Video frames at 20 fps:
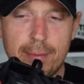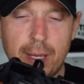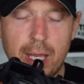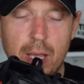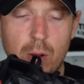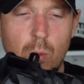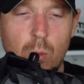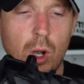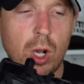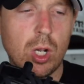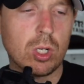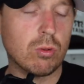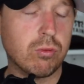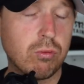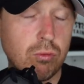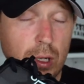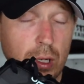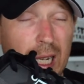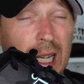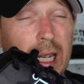It works
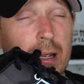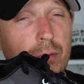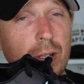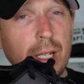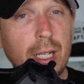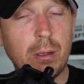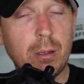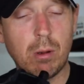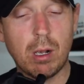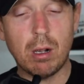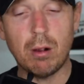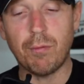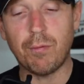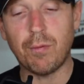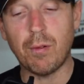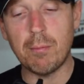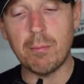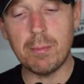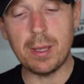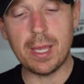really, really well
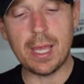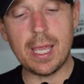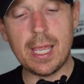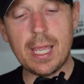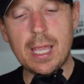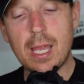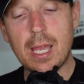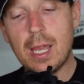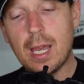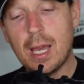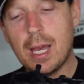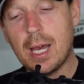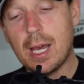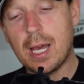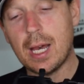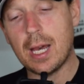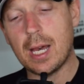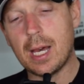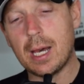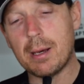for me
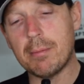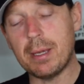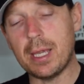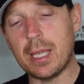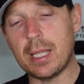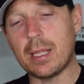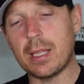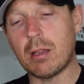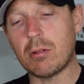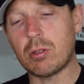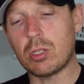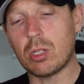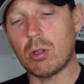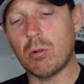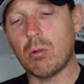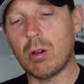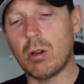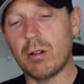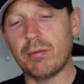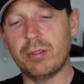in those
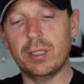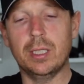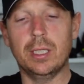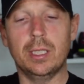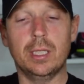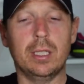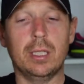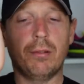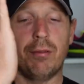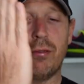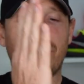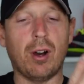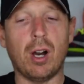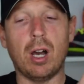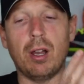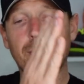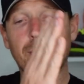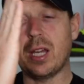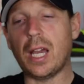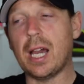sort of
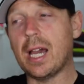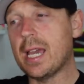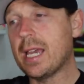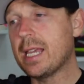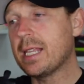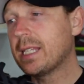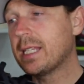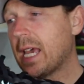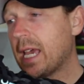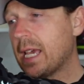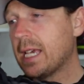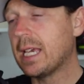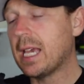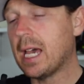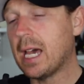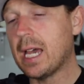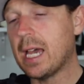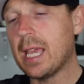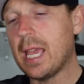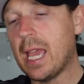5K,
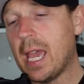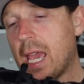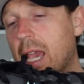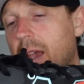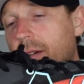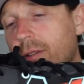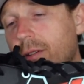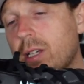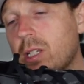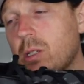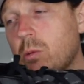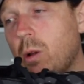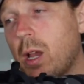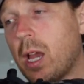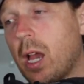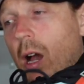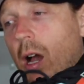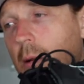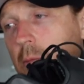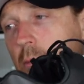10K areas
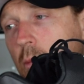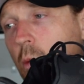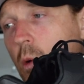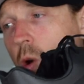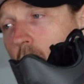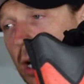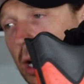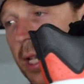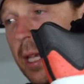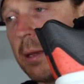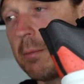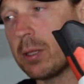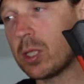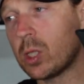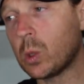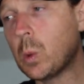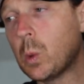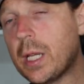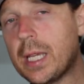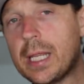where I'm working
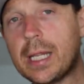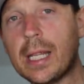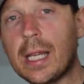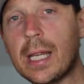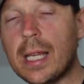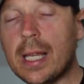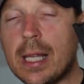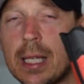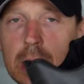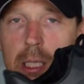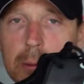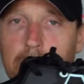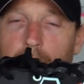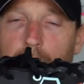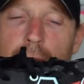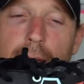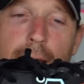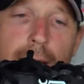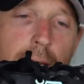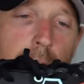between
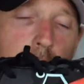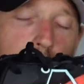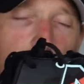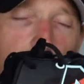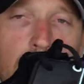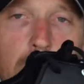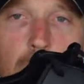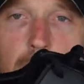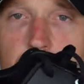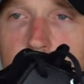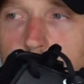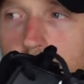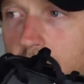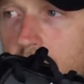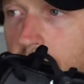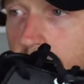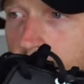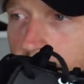speeds, between